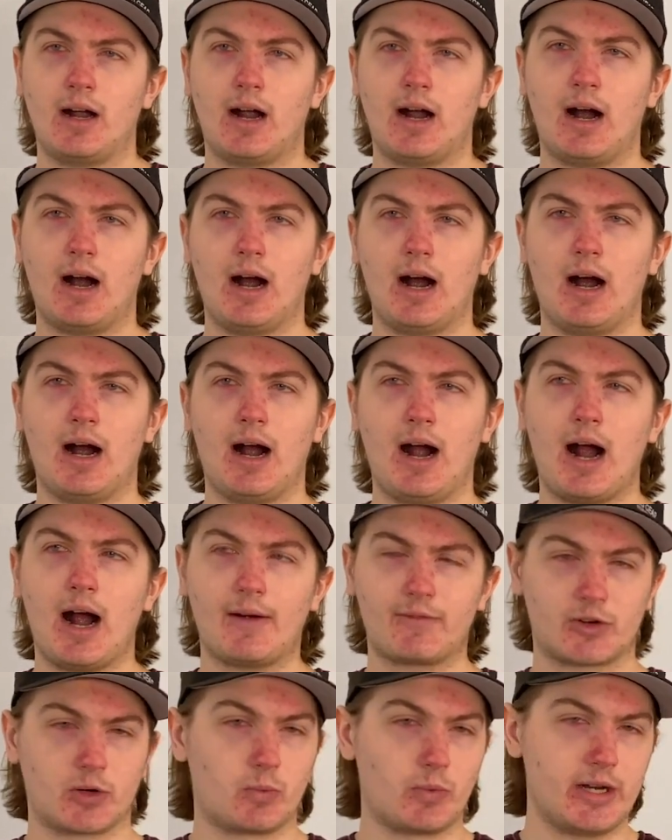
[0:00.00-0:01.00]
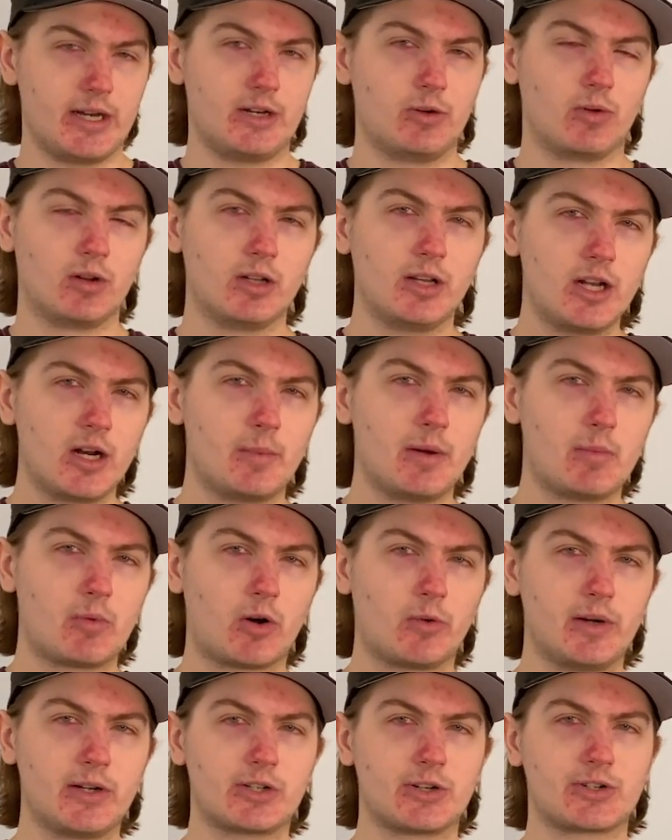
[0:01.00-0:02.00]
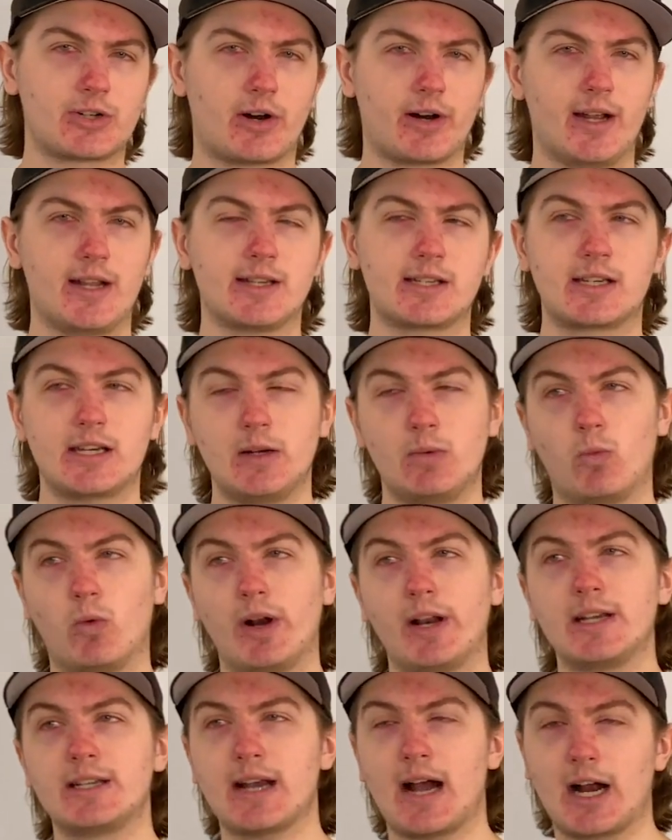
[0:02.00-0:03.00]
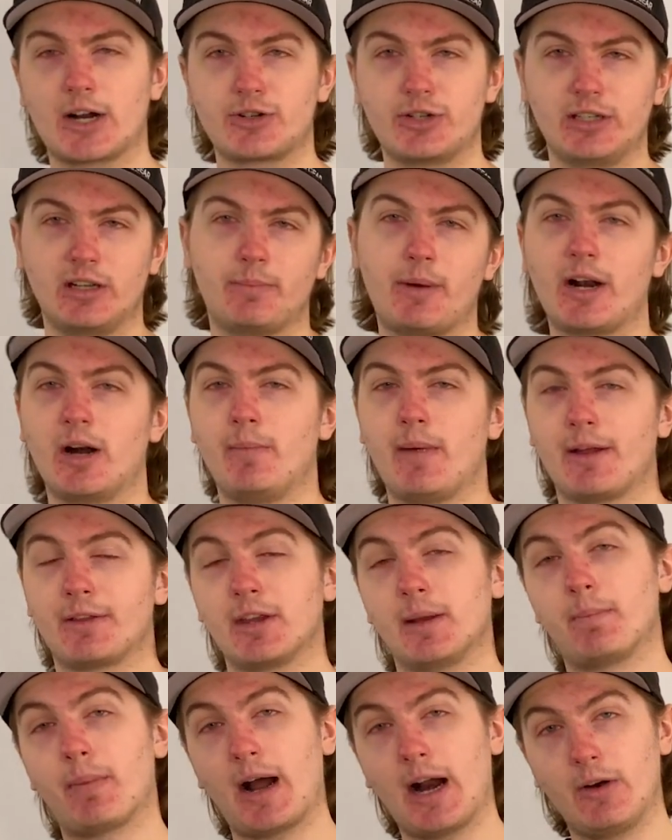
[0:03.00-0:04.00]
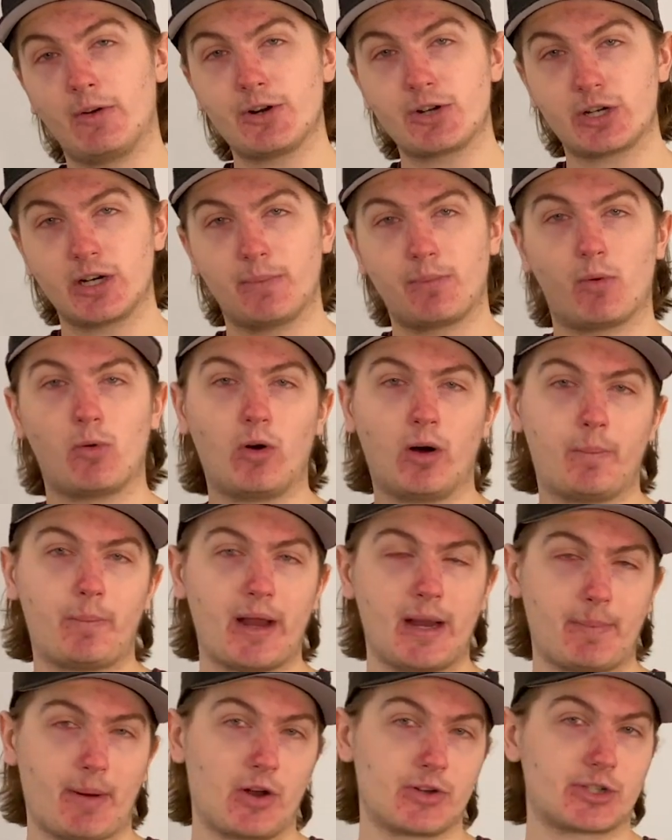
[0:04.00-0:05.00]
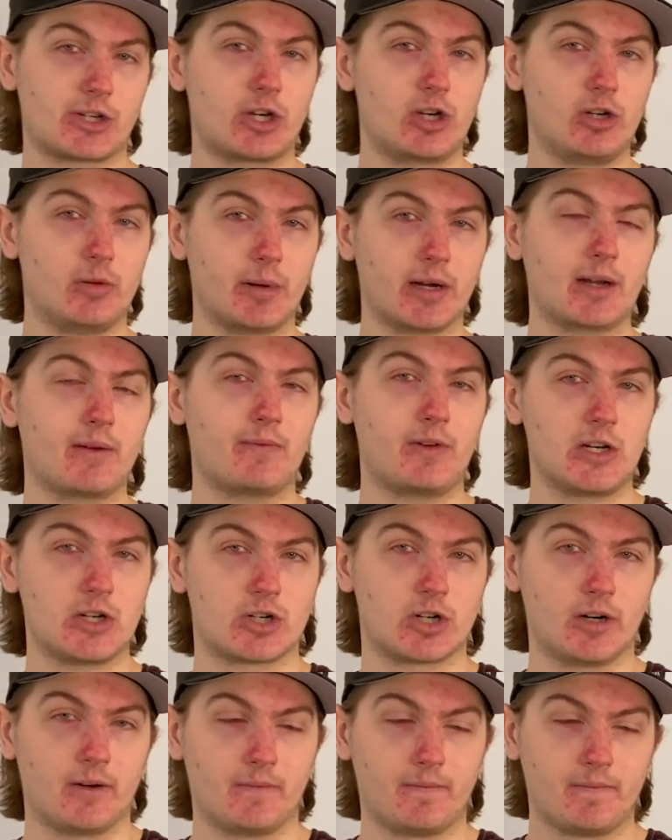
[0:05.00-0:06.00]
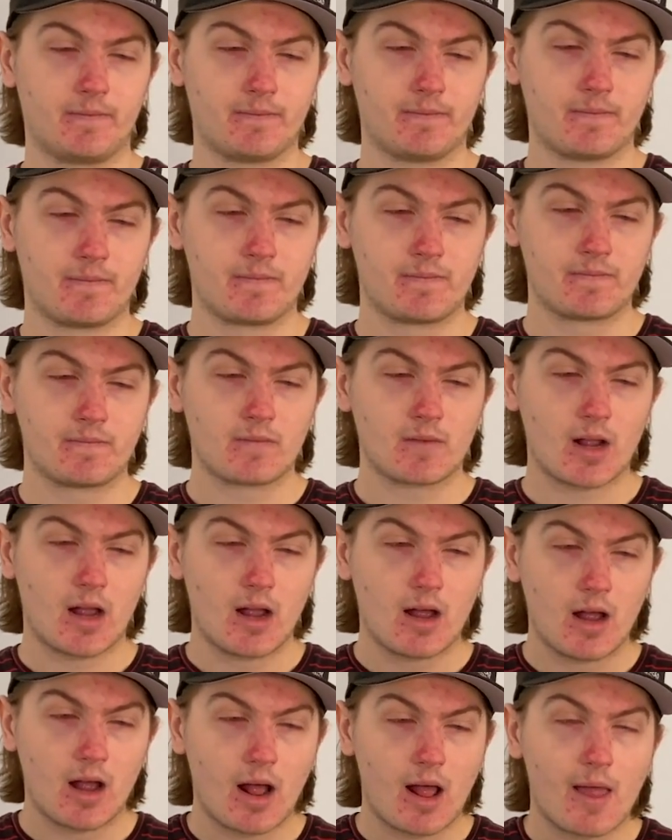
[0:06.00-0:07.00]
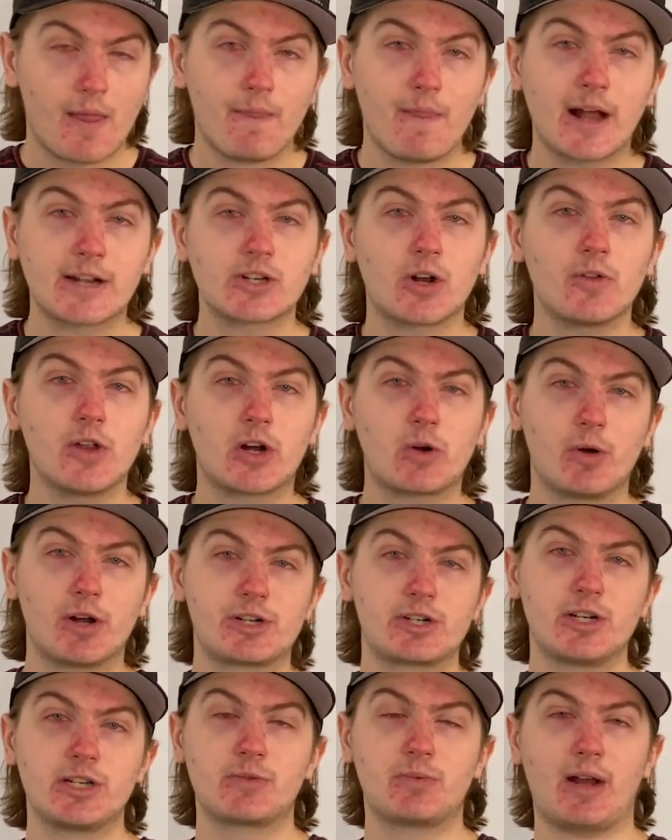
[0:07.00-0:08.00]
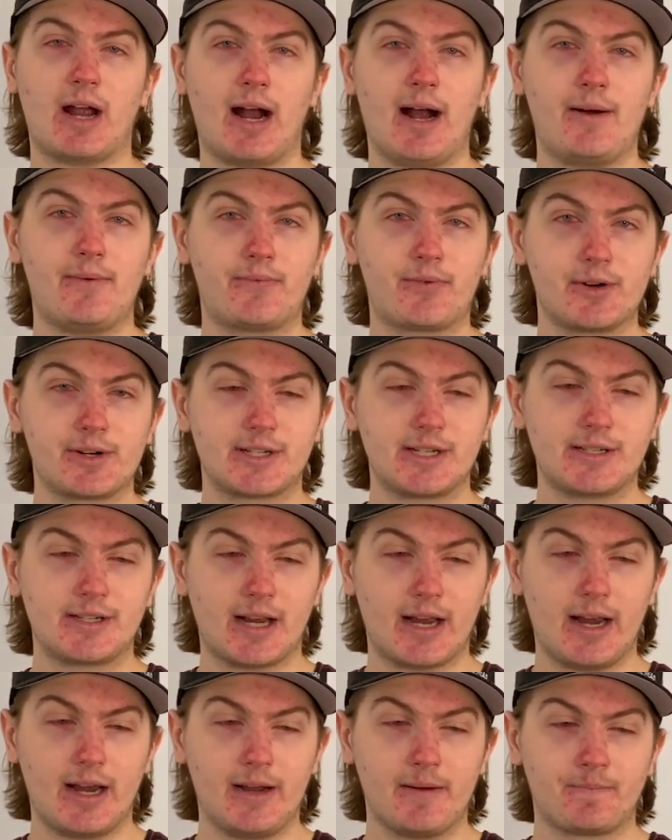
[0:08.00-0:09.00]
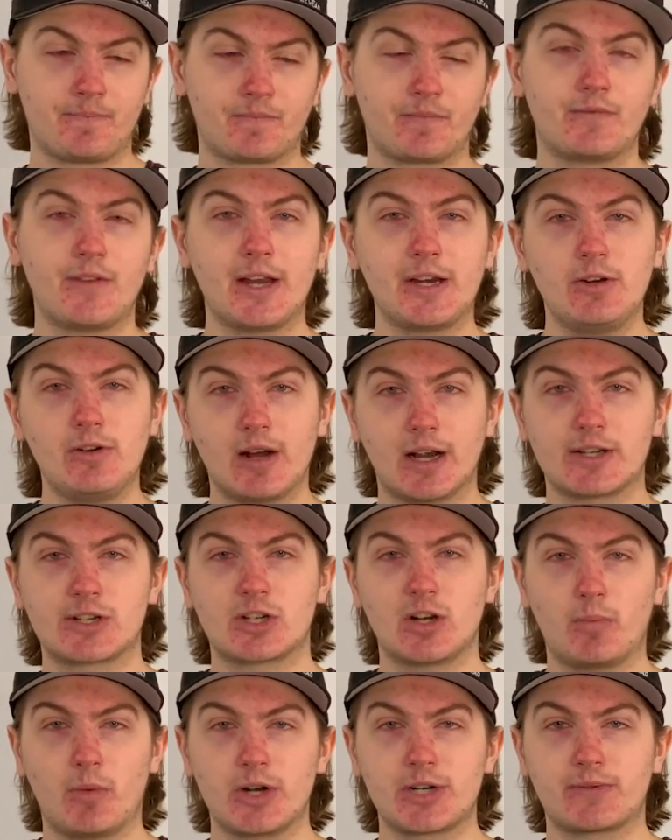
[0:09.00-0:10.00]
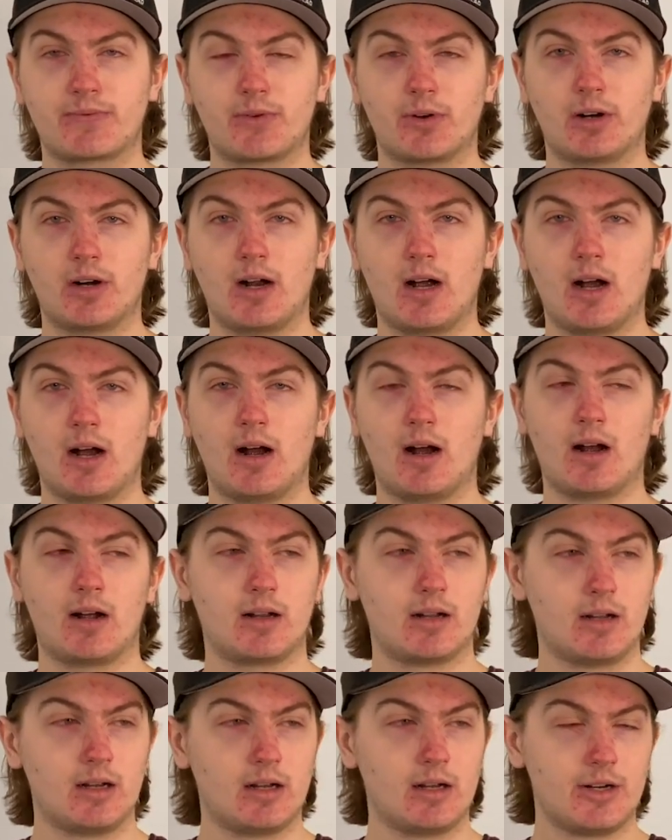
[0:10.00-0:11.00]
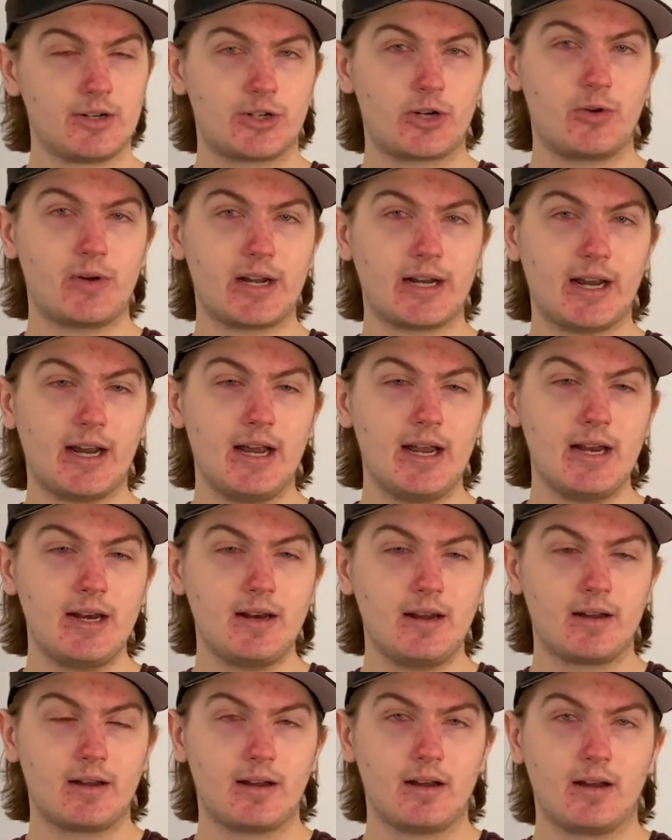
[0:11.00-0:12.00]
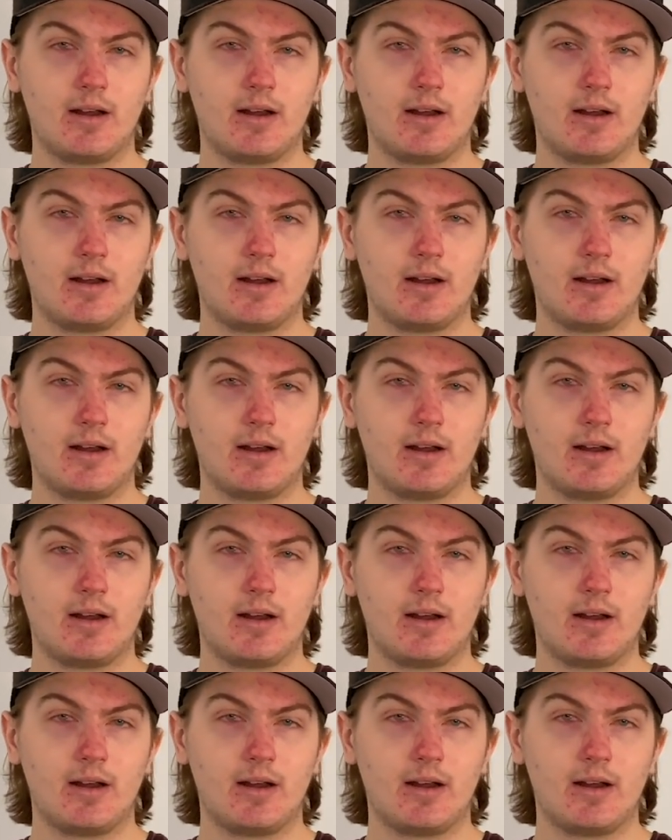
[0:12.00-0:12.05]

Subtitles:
after we do a little bit more research on it and see what is actually the better method, pirate ship or PayPal's cubic feature. That's all the questions we have for today. Thank you guys so much for tuning in.